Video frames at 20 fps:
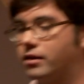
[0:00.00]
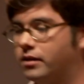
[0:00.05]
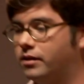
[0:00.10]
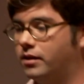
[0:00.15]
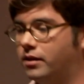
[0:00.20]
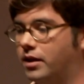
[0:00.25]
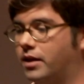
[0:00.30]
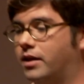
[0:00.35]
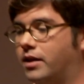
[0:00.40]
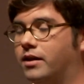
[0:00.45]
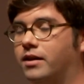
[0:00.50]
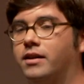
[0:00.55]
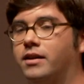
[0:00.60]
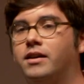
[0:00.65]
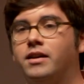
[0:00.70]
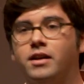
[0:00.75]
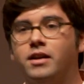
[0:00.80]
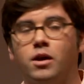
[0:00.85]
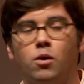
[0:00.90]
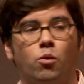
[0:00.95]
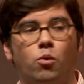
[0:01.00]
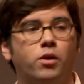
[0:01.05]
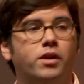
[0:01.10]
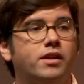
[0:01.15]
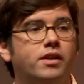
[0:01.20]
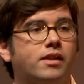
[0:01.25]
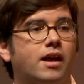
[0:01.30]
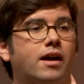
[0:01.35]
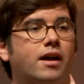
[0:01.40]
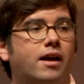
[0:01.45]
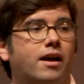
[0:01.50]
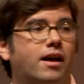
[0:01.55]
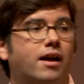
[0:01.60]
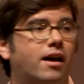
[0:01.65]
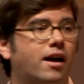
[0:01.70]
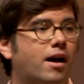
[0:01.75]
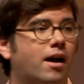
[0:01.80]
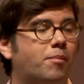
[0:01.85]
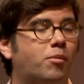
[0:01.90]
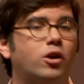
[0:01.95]
like the, we did
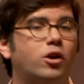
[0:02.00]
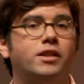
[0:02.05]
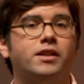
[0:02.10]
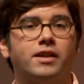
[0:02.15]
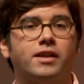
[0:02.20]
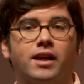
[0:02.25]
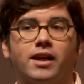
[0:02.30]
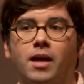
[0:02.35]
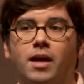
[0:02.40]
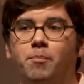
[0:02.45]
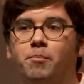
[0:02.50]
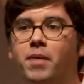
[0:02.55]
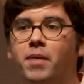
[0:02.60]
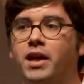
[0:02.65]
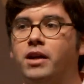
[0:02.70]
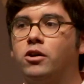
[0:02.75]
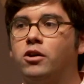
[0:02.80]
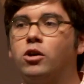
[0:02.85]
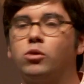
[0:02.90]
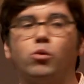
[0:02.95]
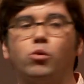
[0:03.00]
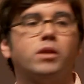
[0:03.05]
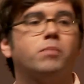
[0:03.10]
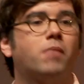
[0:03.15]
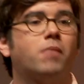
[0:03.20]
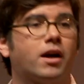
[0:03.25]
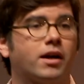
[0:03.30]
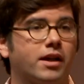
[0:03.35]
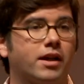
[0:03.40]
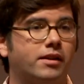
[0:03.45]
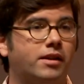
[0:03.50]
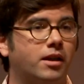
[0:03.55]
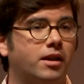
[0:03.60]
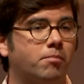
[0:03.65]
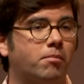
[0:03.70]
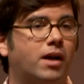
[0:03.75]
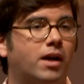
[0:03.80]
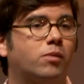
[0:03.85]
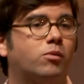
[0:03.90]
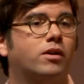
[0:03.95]
a political campaign, not with
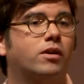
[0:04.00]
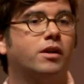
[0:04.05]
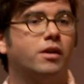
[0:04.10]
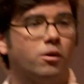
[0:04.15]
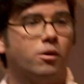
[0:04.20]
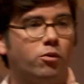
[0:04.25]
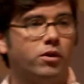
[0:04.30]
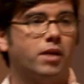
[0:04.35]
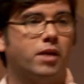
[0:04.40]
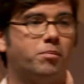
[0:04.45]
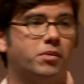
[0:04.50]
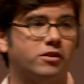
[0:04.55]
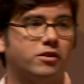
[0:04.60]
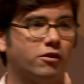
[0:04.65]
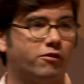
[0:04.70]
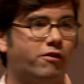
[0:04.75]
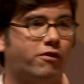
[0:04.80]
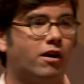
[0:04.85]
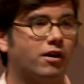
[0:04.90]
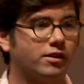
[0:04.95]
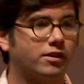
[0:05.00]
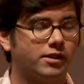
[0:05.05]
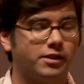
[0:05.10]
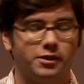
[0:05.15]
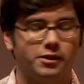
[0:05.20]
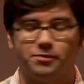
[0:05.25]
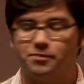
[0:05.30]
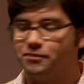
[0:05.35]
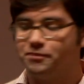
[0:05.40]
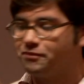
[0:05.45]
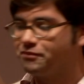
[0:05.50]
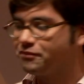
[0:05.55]
marketing, but with a piece of art.